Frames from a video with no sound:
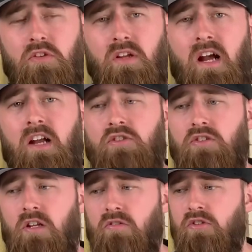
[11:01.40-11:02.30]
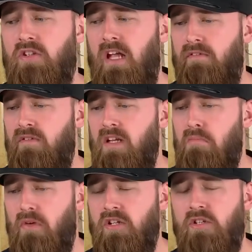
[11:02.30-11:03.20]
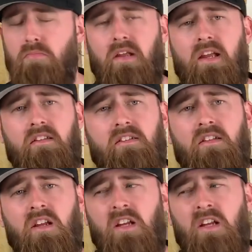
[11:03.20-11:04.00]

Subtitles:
you guys should do. You should definitely embrace your beard, and